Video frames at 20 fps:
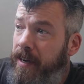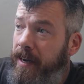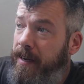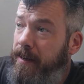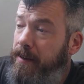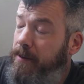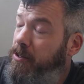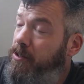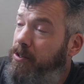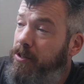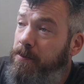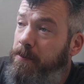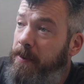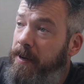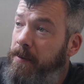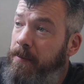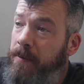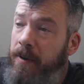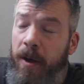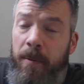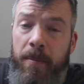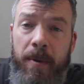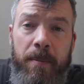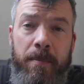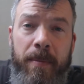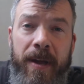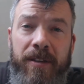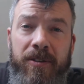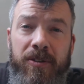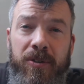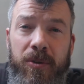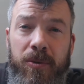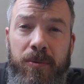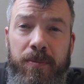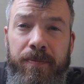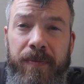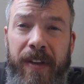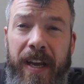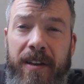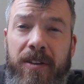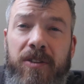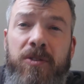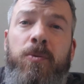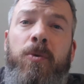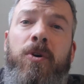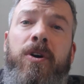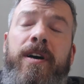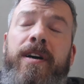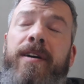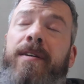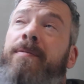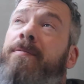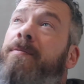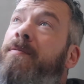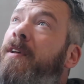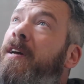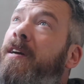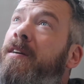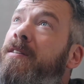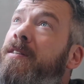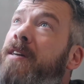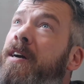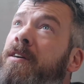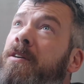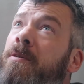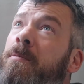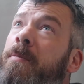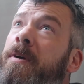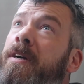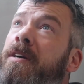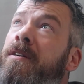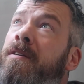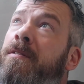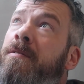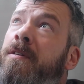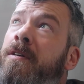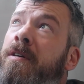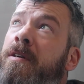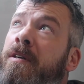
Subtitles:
It's just been a bit mental, hence why it's taken me